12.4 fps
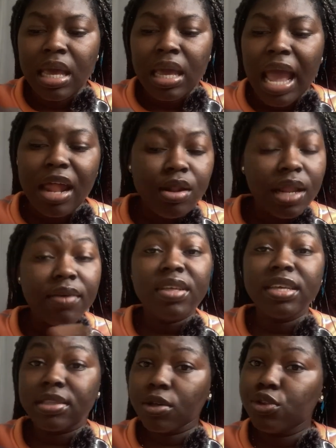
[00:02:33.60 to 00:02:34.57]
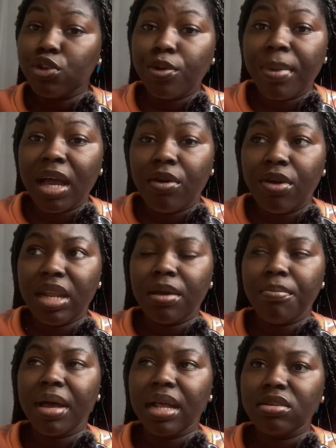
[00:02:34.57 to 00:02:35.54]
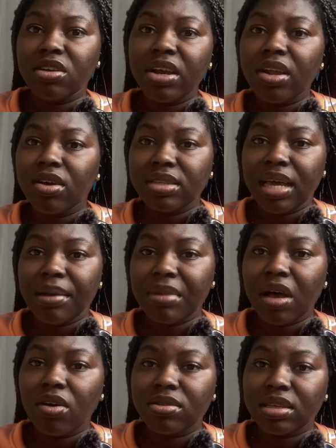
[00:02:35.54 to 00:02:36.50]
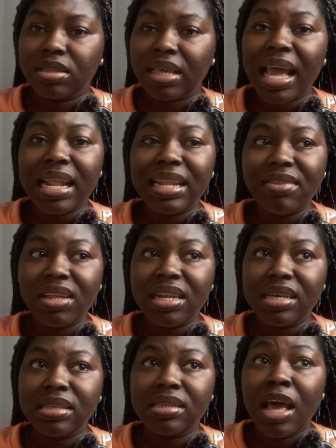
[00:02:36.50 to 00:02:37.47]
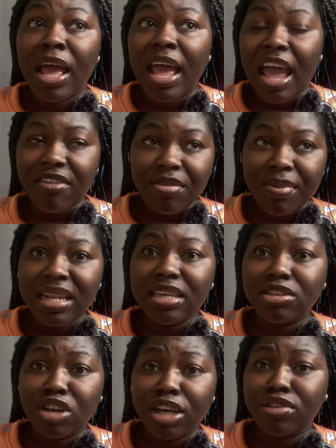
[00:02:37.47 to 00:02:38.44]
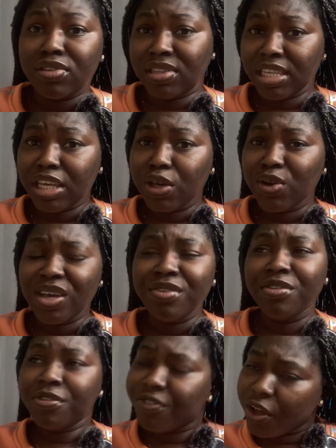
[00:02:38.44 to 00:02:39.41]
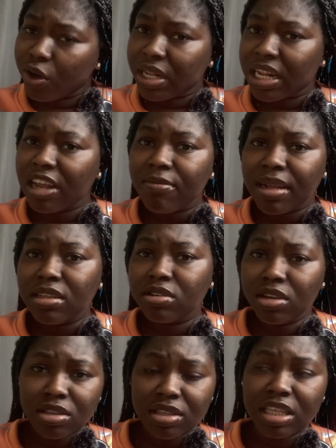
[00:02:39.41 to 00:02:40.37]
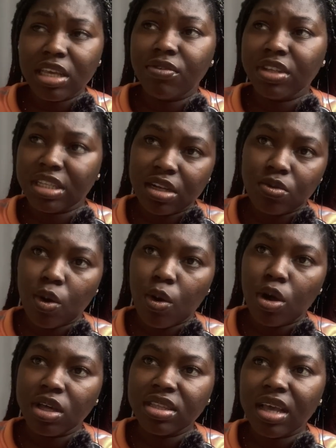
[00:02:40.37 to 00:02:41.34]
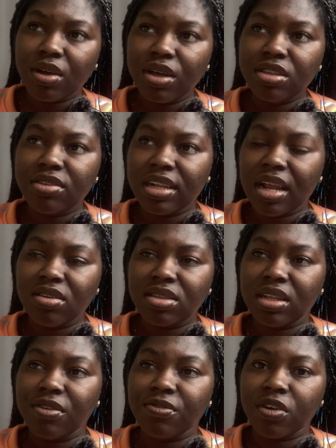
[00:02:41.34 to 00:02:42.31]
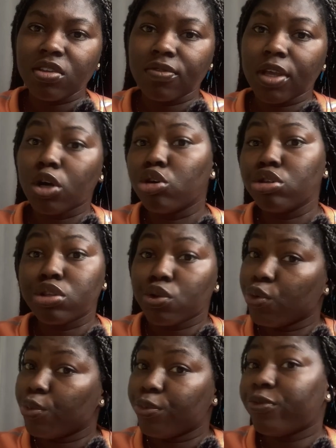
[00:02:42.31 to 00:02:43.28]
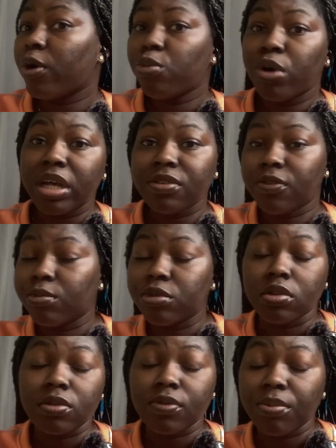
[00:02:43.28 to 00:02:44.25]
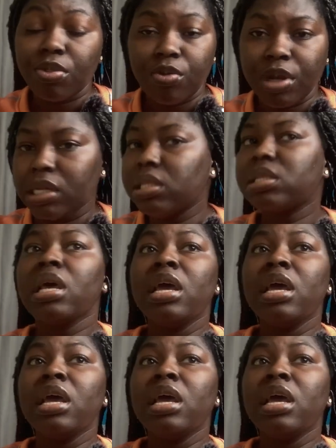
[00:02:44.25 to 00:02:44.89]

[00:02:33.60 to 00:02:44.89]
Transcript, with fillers: I don't know if they still do mark reading, but during our time that was it. And the thing is, everybody's going to see you if you failed, and everybody's going to see if you did well, because they're going to announce it in front of the whole school, form ones, form twos, form threes.